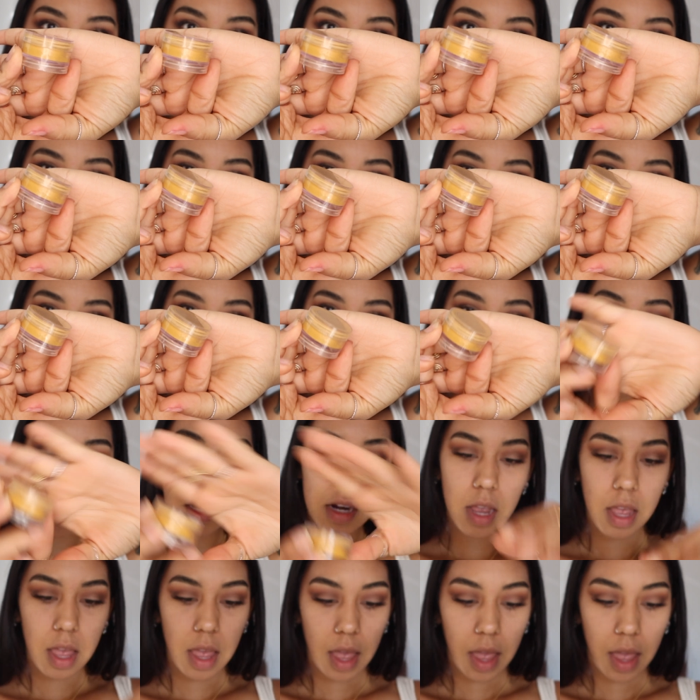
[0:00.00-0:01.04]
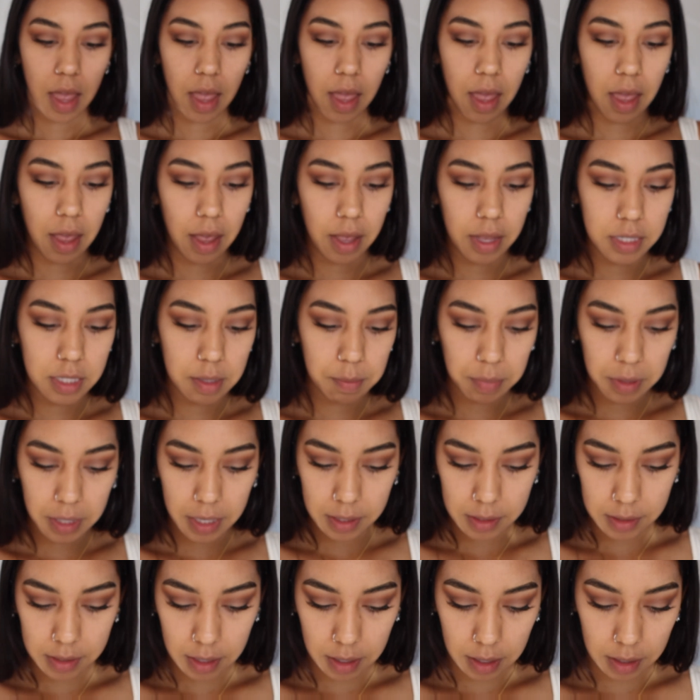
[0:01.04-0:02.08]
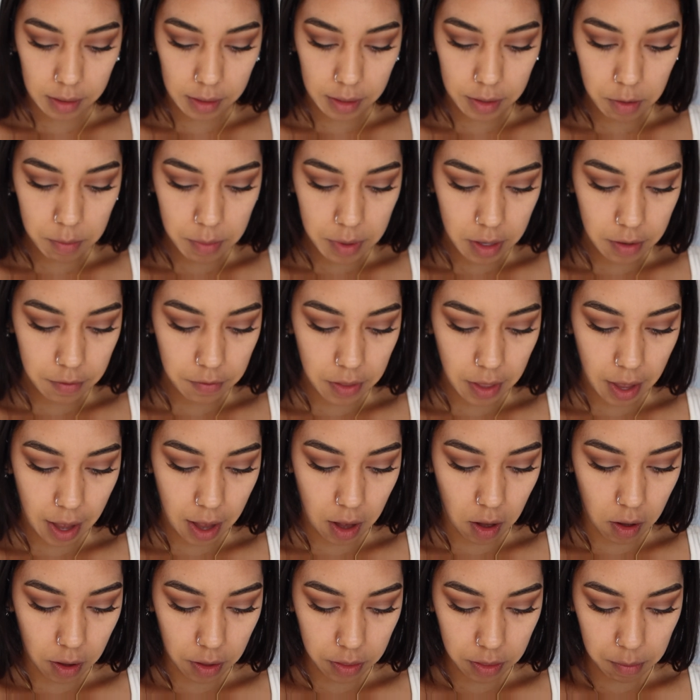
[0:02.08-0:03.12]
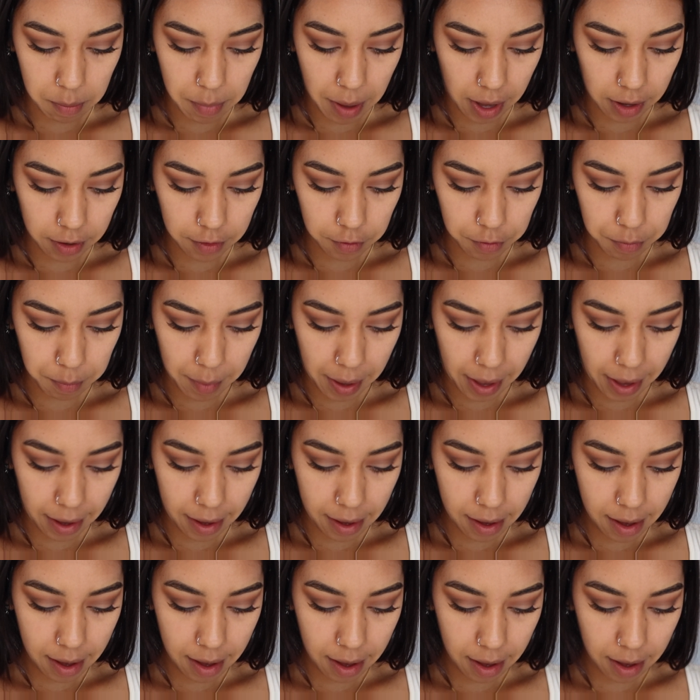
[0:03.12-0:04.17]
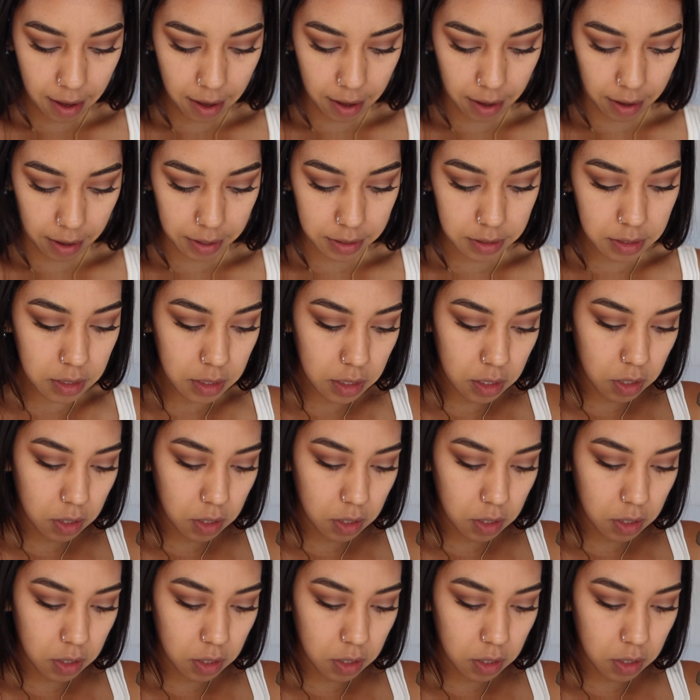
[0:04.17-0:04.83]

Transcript: corrector and placing a little bit of that on the back of my hand.